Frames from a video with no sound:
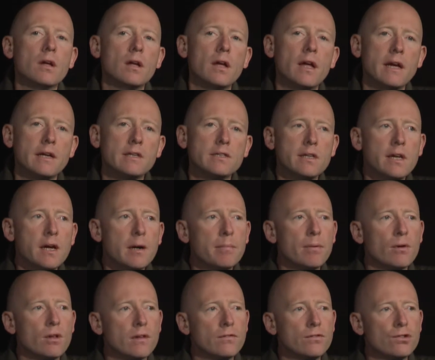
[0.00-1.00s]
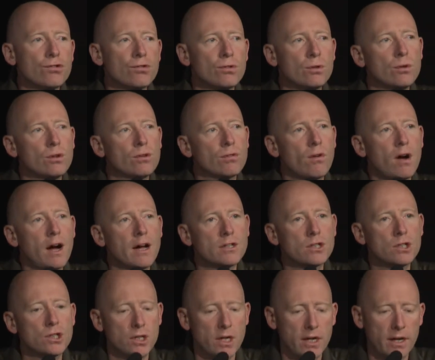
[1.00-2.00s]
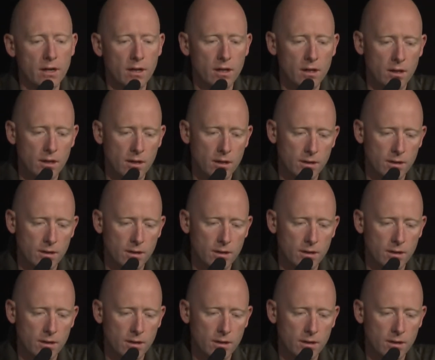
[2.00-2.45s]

example of true cross-channel